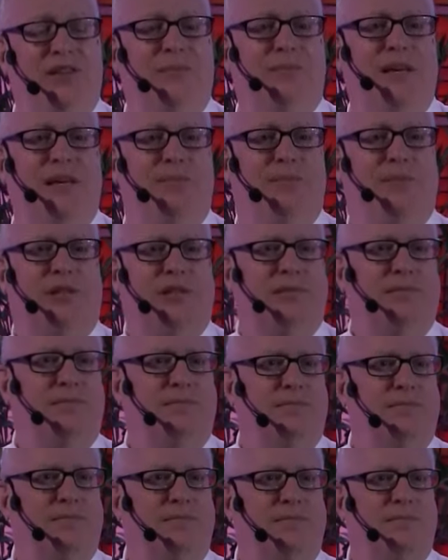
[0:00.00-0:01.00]
people.
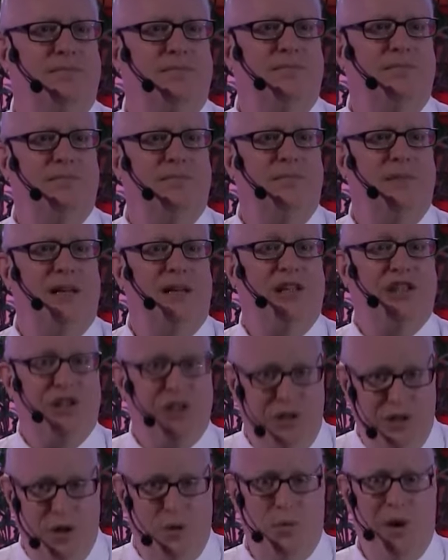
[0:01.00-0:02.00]
Do you
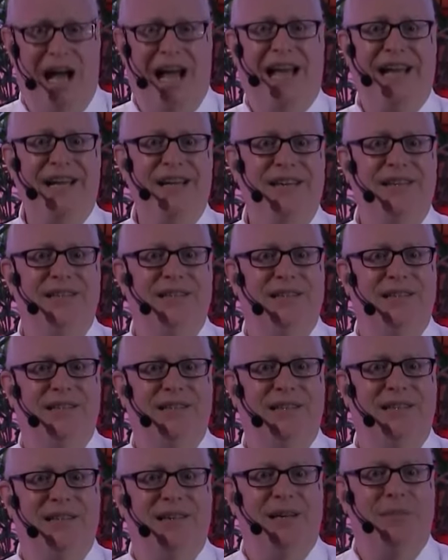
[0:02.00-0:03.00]
know why?
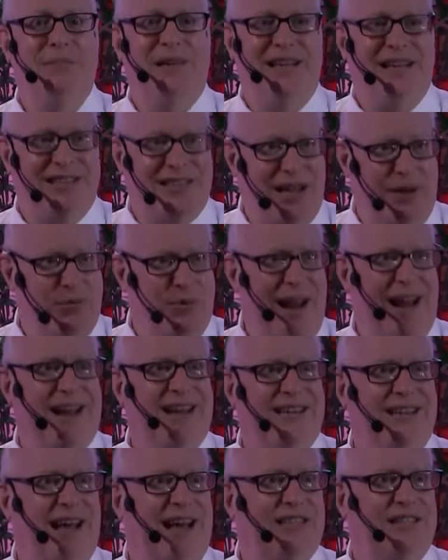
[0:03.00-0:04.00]
Because they
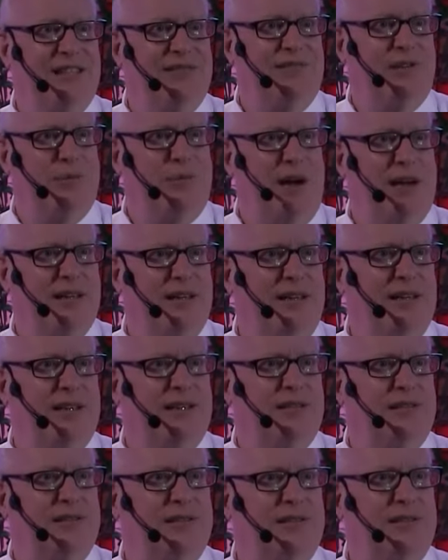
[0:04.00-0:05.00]
recognize it for what it
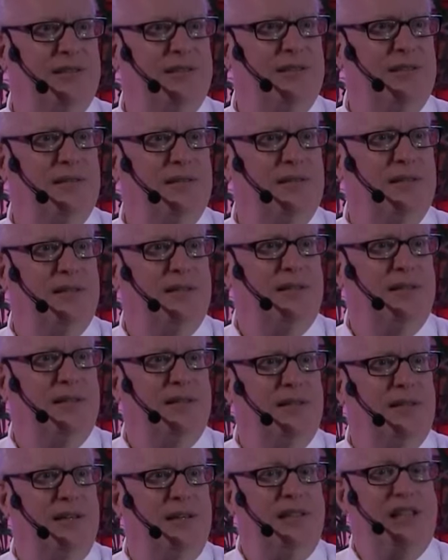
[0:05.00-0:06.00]
is.
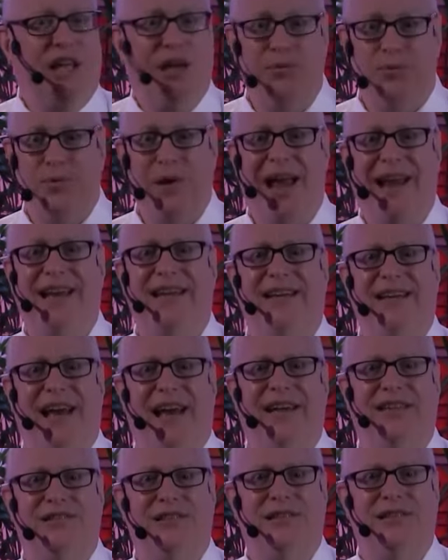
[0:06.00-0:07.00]
They
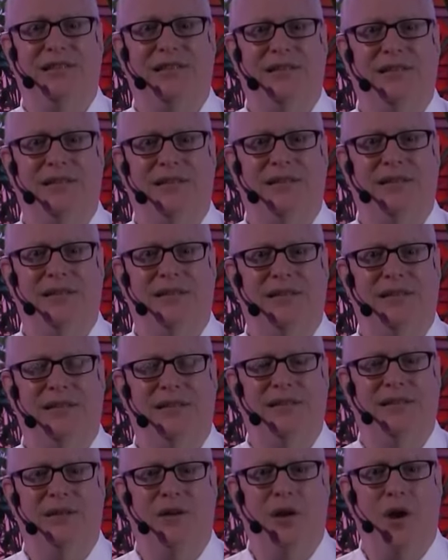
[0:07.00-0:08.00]
recognize it.
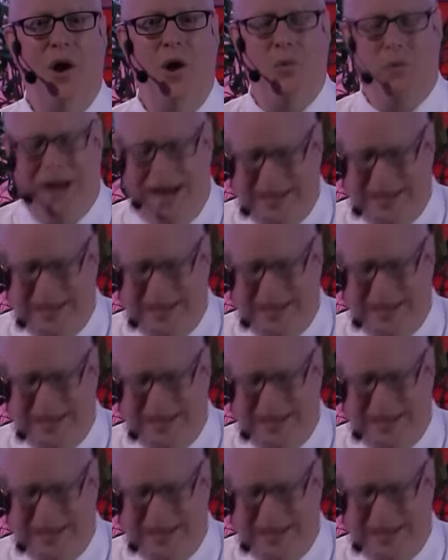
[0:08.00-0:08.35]
When I